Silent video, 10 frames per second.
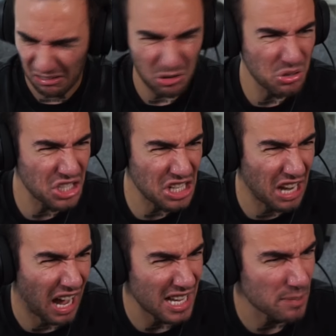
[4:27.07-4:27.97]
Who's she
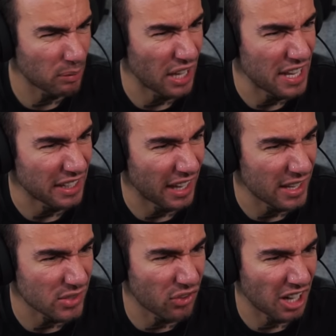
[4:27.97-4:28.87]
cosplaying
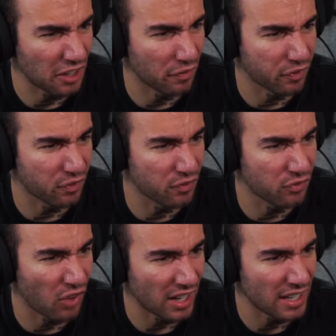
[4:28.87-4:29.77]
as? Fucking,
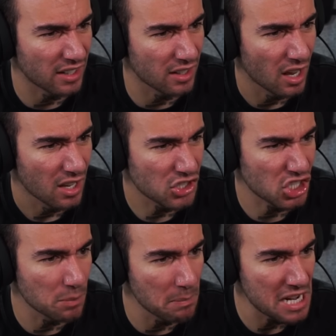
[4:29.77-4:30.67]
fucking
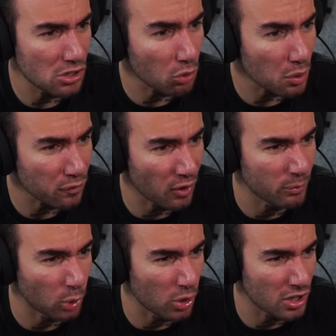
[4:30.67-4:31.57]
Shmeagle from
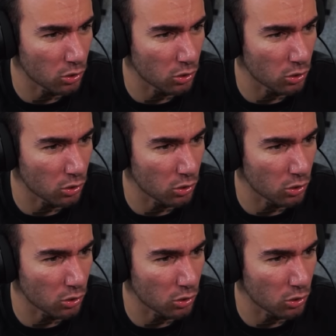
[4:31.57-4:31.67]
Lord of the